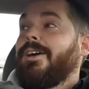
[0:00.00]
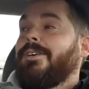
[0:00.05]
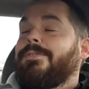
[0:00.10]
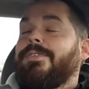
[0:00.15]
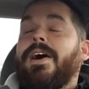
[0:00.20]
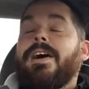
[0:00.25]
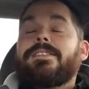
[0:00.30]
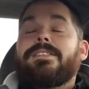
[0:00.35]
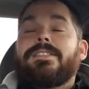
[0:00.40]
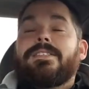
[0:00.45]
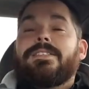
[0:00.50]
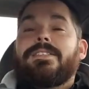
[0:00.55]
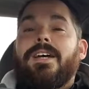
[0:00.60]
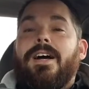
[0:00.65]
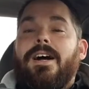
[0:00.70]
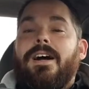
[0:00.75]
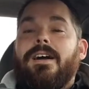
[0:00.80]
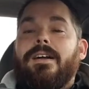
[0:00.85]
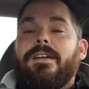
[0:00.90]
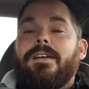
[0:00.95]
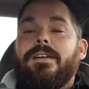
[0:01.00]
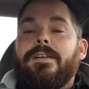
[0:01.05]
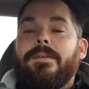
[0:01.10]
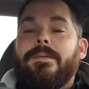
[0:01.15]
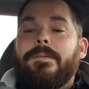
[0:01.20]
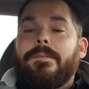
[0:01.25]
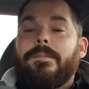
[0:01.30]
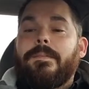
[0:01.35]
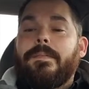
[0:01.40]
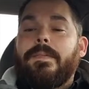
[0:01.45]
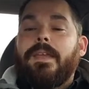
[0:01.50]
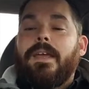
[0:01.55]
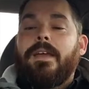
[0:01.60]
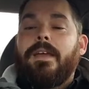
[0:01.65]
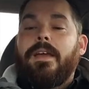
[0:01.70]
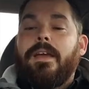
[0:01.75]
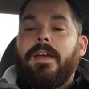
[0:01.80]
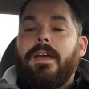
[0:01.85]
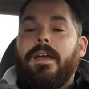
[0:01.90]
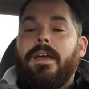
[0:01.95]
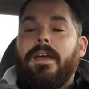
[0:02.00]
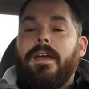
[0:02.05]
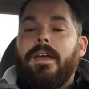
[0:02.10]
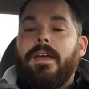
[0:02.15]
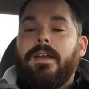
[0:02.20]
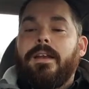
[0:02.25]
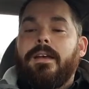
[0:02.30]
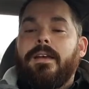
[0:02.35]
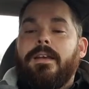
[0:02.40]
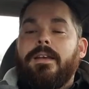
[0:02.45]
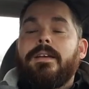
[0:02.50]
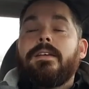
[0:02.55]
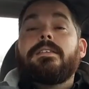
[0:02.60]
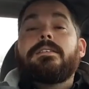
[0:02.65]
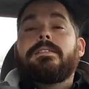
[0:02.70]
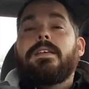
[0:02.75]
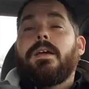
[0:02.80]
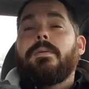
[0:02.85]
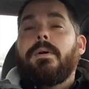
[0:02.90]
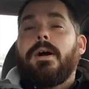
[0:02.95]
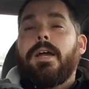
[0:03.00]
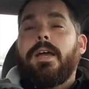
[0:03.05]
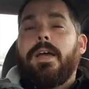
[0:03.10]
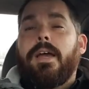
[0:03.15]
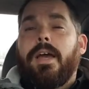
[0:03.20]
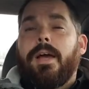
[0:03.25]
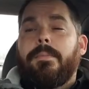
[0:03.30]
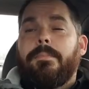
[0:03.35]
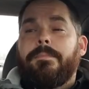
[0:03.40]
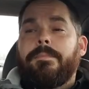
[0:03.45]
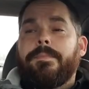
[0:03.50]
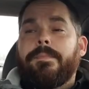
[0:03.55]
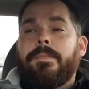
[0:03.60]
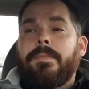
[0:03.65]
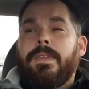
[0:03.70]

Fox and Sock, and Sam I Am.